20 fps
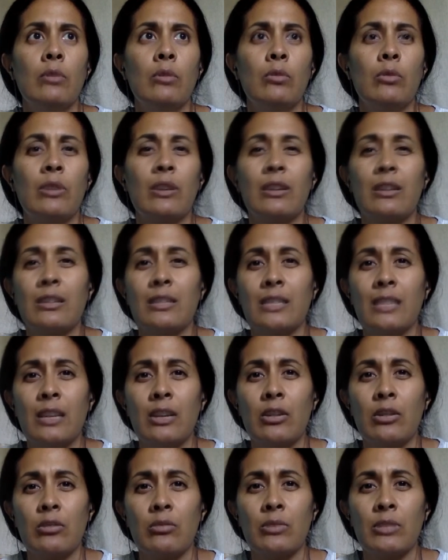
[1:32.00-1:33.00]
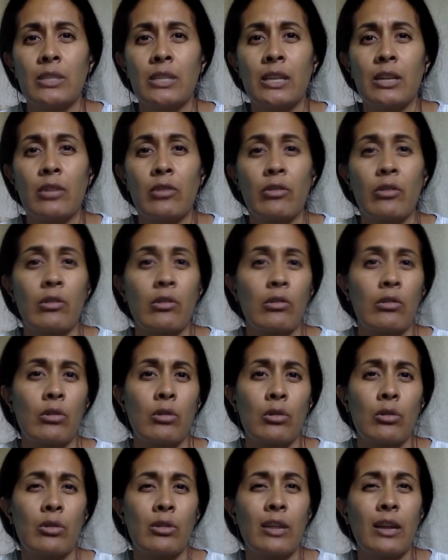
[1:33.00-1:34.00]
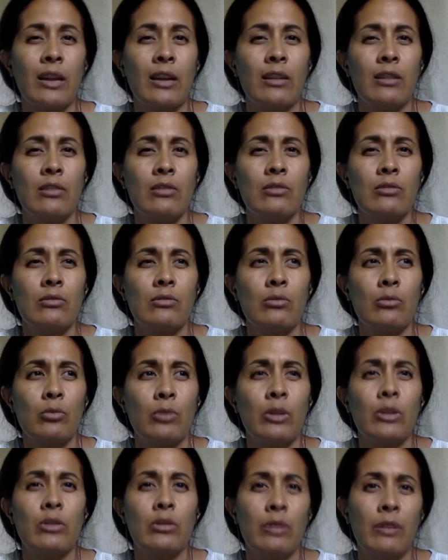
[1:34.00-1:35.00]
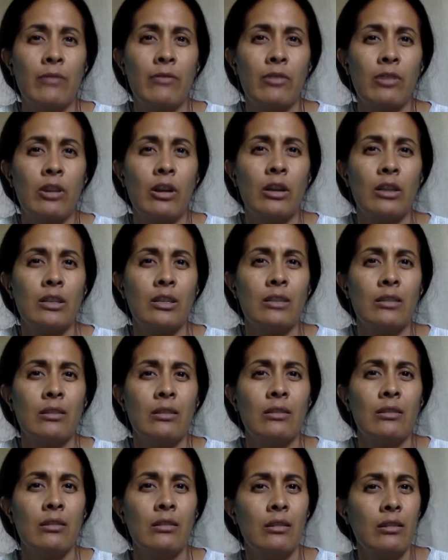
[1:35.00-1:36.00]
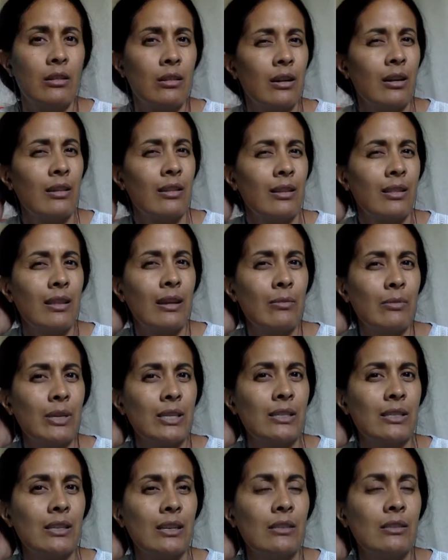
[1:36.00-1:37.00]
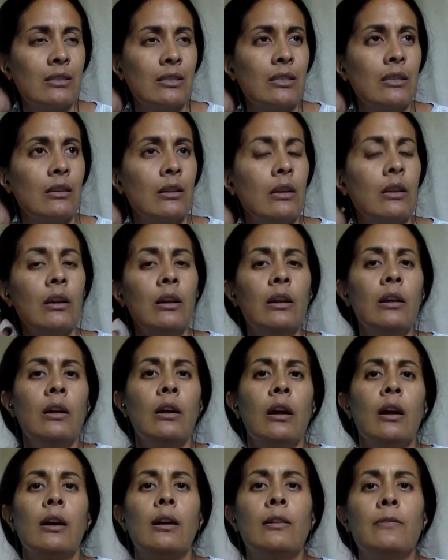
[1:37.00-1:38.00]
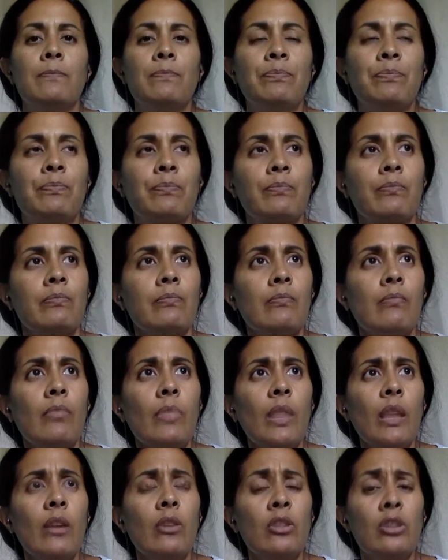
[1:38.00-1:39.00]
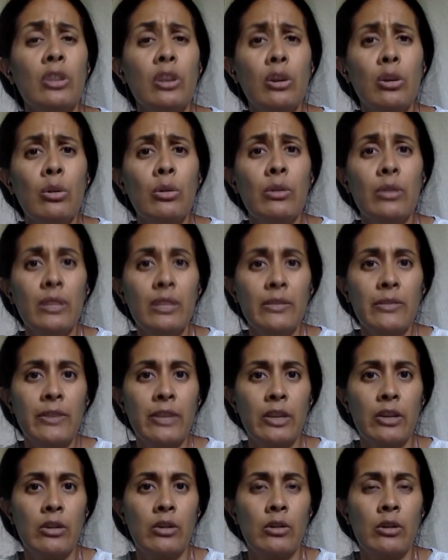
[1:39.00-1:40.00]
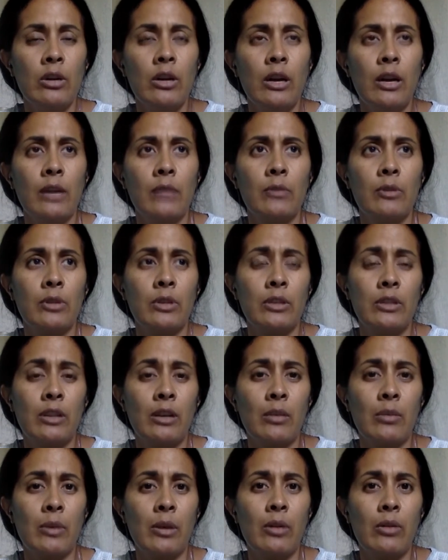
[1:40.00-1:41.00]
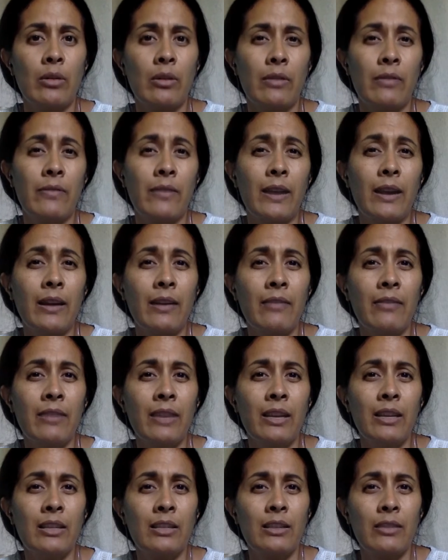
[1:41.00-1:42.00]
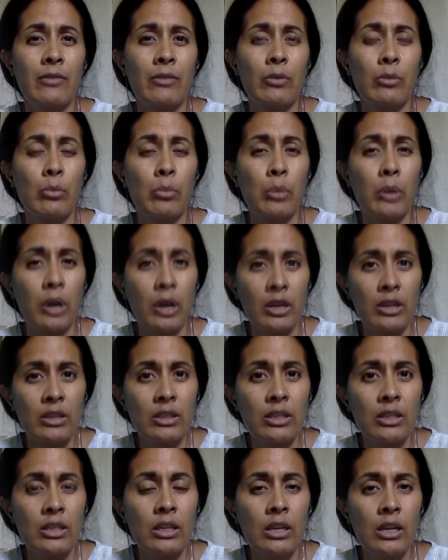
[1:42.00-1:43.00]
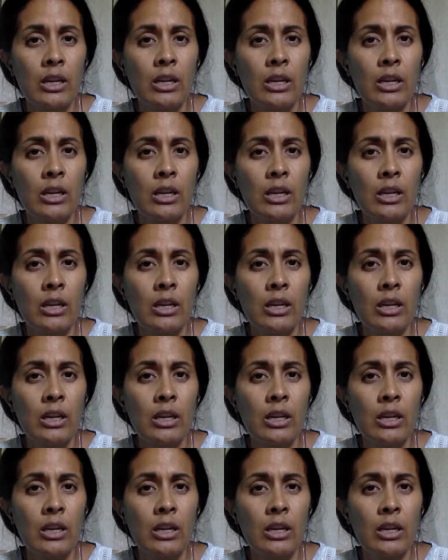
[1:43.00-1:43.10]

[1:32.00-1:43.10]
what it is that you're missing, or that what you have forgotten. I think that makes sense. Um, so this video, I'm going to talk about the 5 different parts